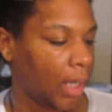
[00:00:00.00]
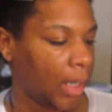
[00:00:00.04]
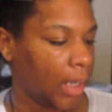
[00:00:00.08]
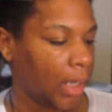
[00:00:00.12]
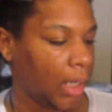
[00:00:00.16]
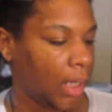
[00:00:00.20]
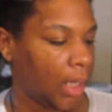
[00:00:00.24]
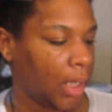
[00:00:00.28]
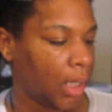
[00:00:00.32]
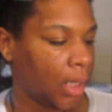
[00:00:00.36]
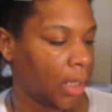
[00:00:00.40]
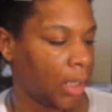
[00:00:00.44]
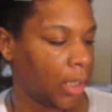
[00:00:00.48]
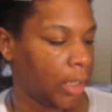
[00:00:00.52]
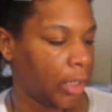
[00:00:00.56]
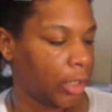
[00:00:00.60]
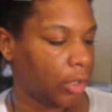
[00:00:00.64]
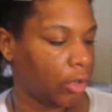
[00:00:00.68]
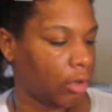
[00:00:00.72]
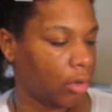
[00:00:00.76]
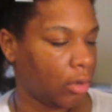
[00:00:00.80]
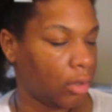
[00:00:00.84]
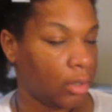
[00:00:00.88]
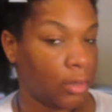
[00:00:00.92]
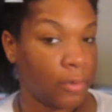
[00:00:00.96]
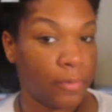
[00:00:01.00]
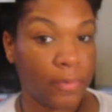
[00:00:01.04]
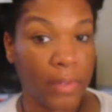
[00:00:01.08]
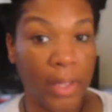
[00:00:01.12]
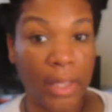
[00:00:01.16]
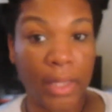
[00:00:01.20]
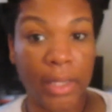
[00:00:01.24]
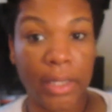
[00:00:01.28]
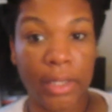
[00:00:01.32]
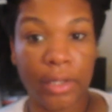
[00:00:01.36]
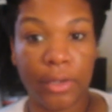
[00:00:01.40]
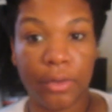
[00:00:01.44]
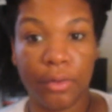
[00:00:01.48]
and Honey Curl
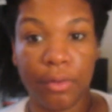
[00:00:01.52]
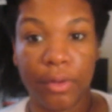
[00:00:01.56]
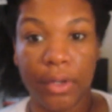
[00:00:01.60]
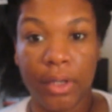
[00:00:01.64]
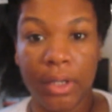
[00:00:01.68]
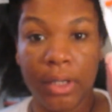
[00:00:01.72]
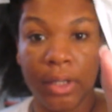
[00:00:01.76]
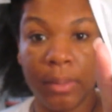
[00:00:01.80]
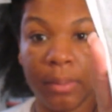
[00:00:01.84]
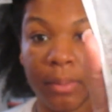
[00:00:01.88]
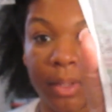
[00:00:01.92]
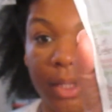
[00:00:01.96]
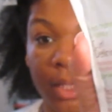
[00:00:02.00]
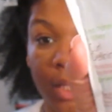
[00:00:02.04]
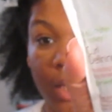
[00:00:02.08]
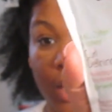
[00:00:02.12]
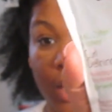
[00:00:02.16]
Defining Cream.